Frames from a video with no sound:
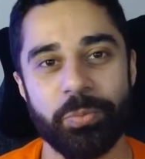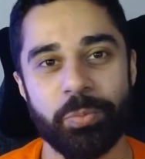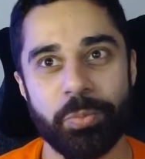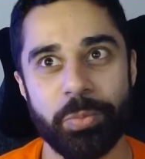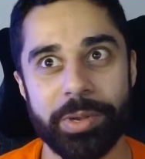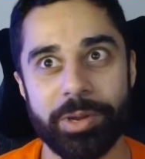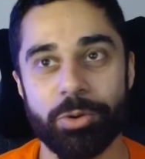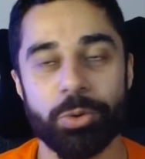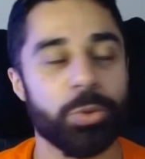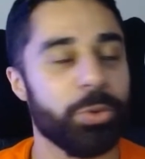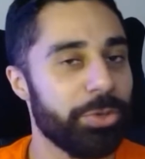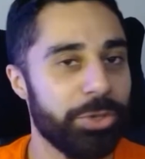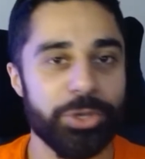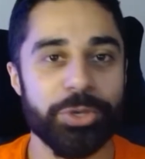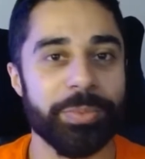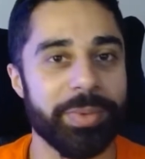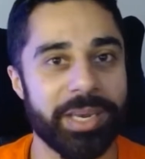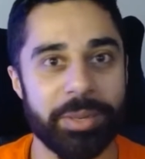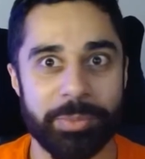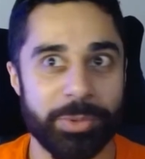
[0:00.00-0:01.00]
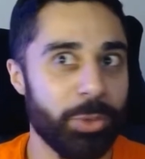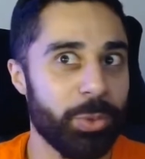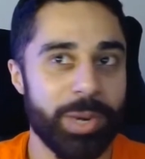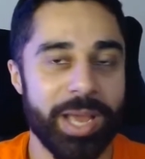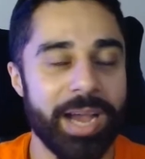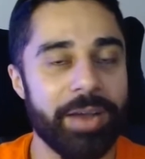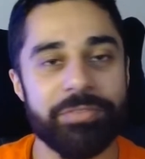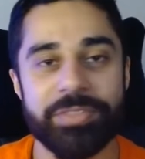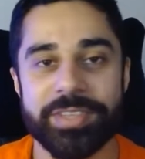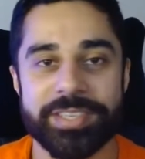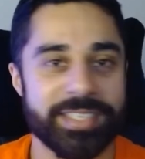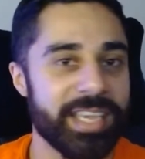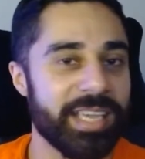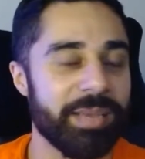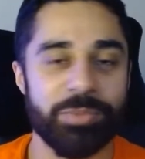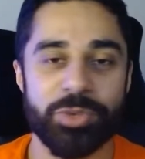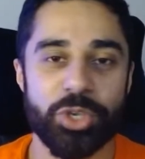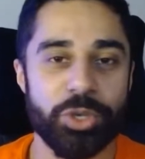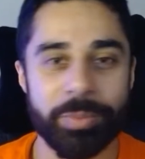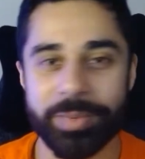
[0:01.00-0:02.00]
We're all human and we all have the
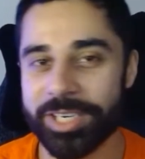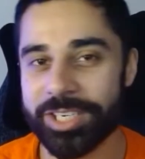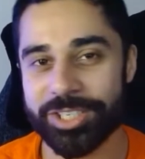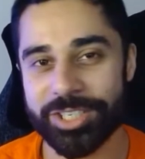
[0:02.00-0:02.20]
same human